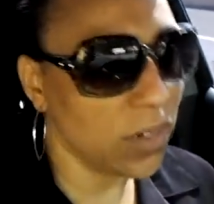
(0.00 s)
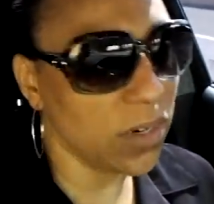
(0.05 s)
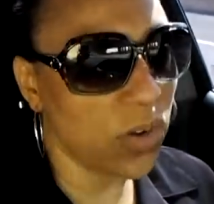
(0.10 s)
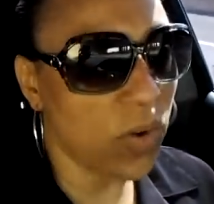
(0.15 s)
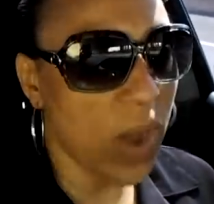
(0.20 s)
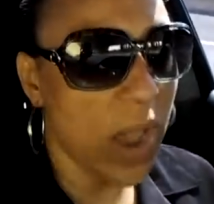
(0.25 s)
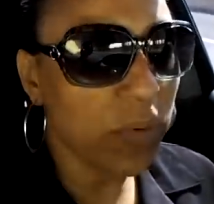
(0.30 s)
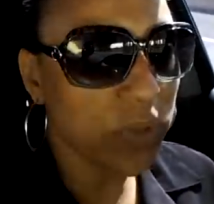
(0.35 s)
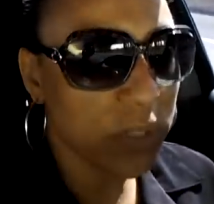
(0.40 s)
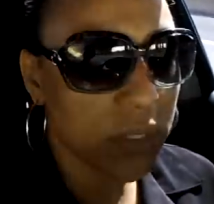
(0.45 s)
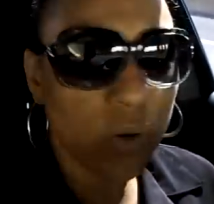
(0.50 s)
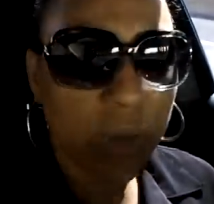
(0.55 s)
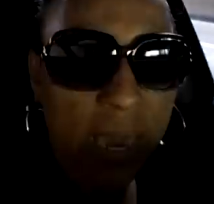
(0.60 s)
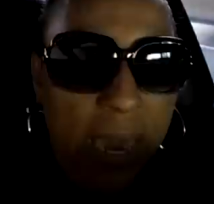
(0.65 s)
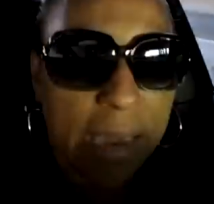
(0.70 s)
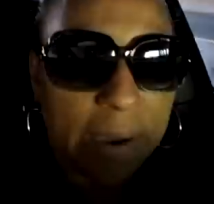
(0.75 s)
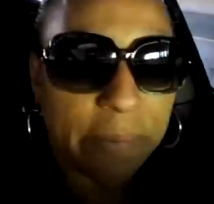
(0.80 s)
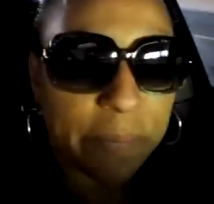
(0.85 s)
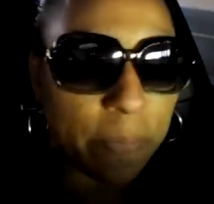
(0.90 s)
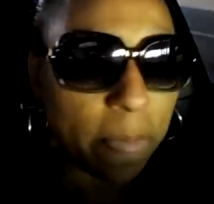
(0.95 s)
I was
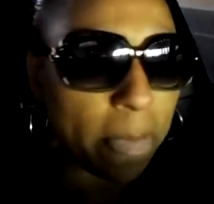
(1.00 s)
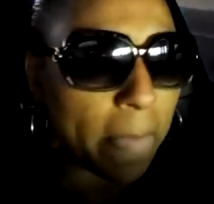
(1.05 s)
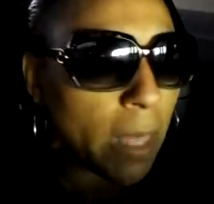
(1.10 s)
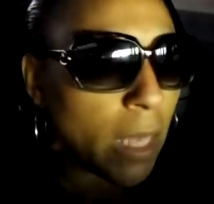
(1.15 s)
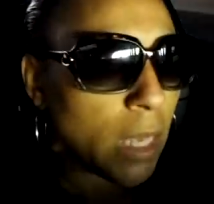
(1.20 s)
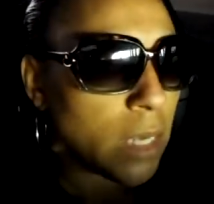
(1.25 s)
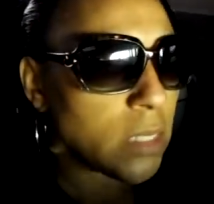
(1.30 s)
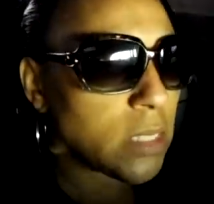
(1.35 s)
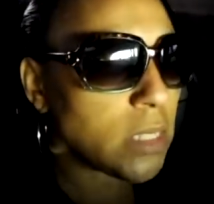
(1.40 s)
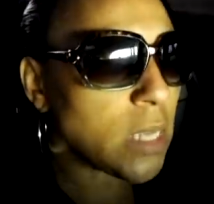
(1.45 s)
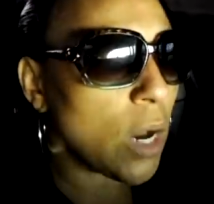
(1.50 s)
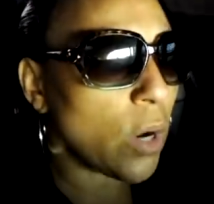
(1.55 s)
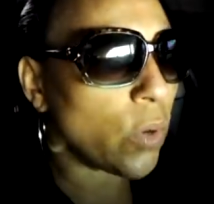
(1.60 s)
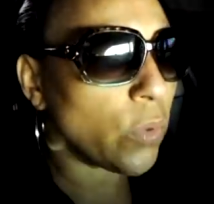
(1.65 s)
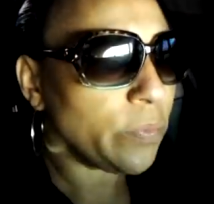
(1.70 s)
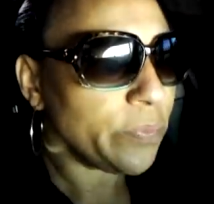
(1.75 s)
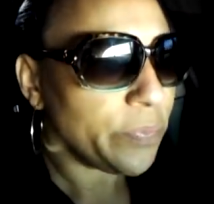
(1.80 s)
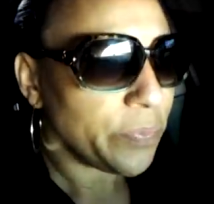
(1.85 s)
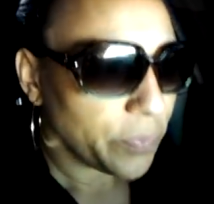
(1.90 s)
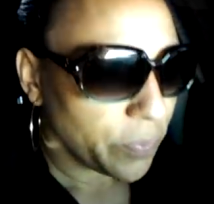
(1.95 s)
okay. So
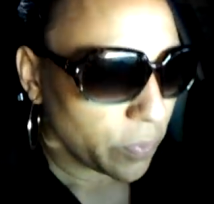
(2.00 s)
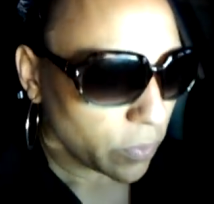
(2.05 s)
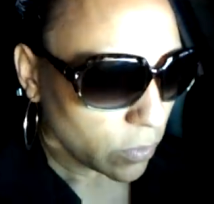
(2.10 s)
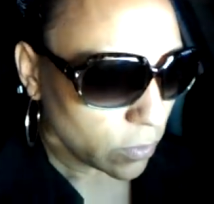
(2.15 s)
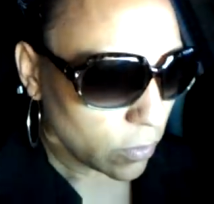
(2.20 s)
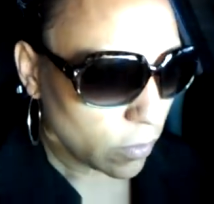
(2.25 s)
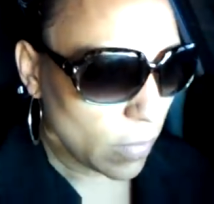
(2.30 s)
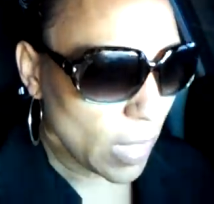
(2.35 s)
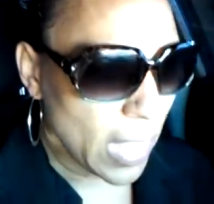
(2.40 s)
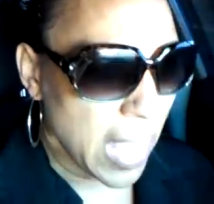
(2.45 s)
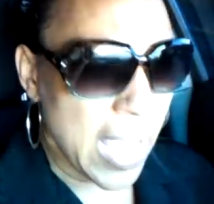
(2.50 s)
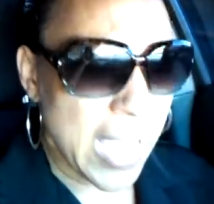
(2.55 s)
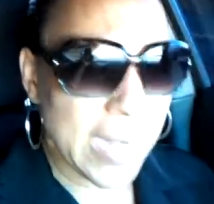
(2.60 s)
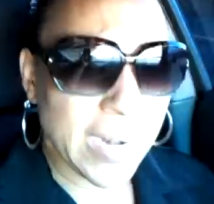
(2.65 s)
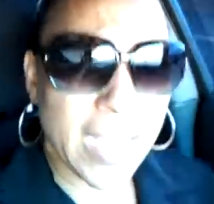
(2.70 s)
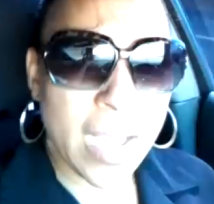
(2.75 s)
I had a